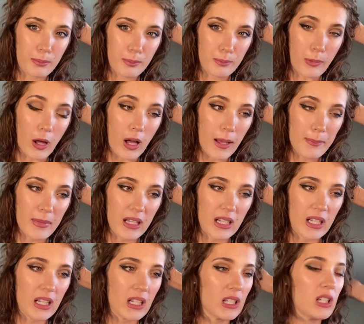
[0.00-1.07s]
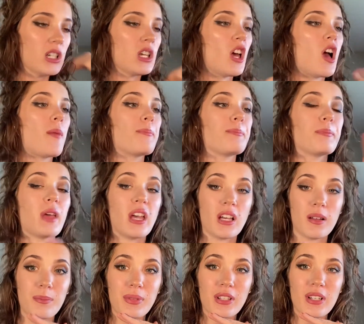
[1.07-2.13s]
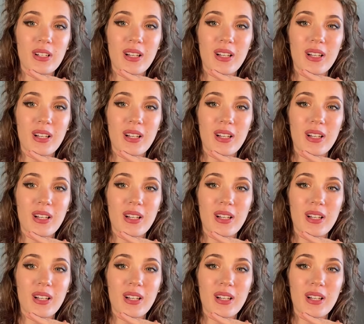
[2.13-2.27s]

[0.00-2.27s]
a hot minute makeup look.